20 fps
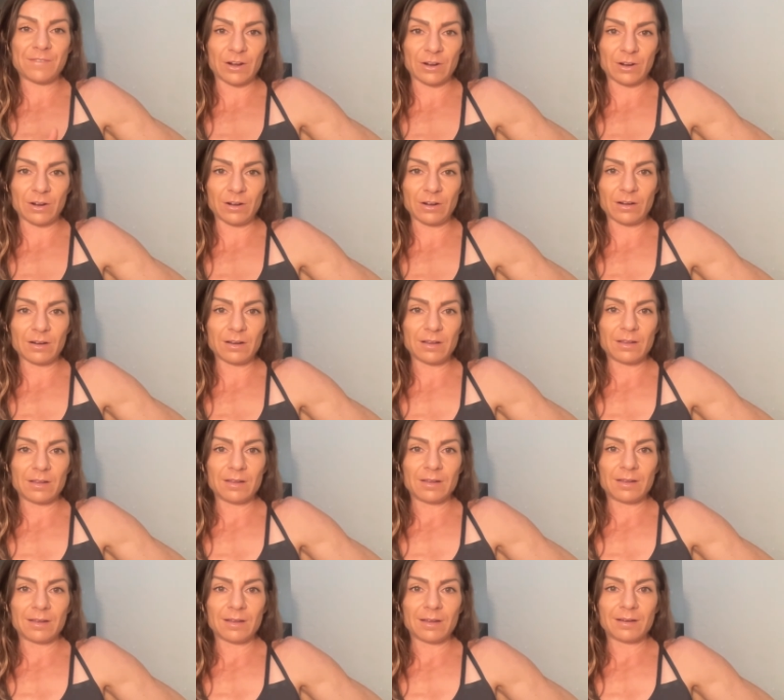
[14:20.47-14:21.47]
fitter,
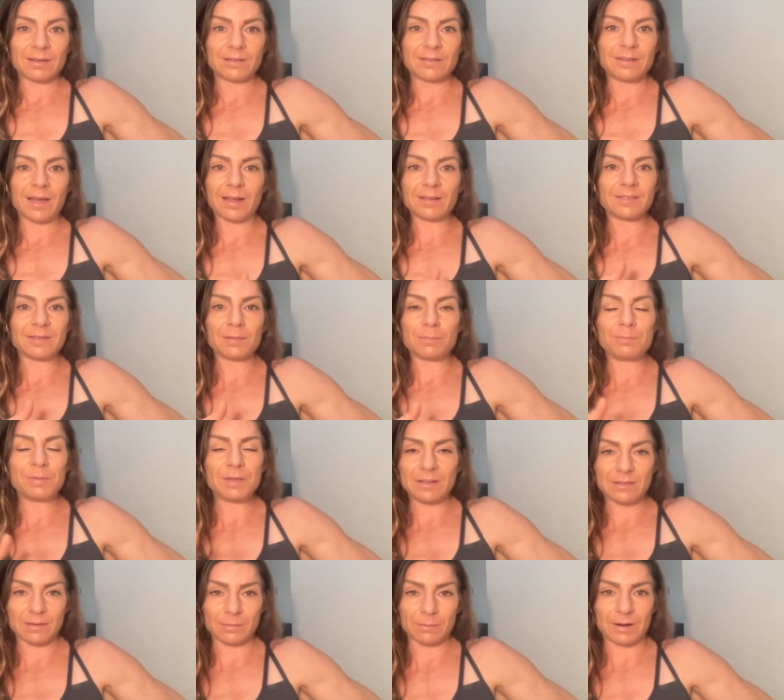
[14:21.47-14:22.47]
not to
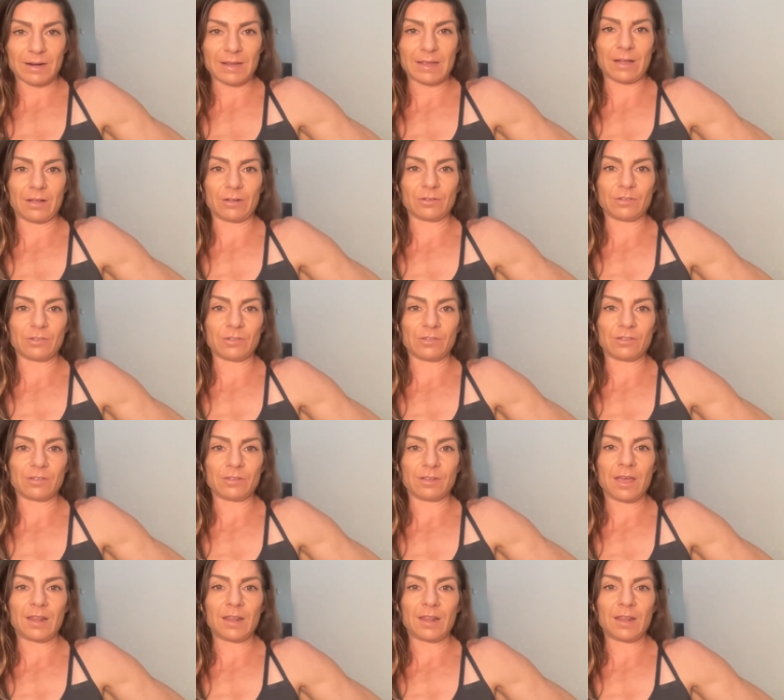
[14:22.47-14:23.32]
beat somebody else.